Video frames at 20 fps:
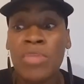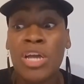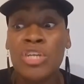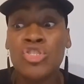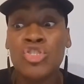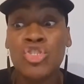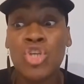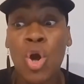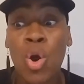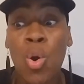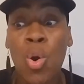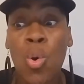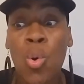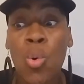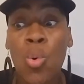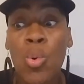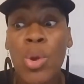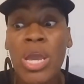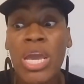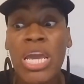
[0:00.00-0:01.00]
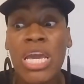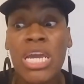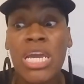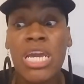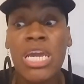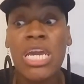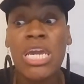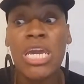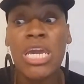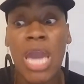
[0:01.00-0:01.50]
So
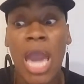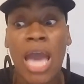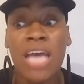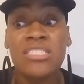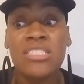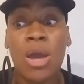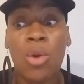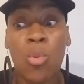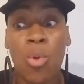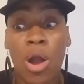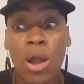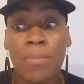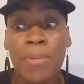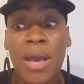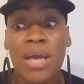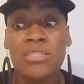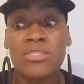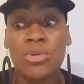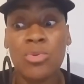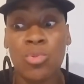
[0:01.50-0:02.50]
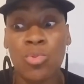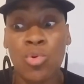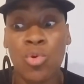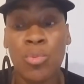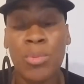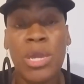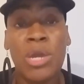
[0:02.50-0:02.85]
he, as I walked past the room,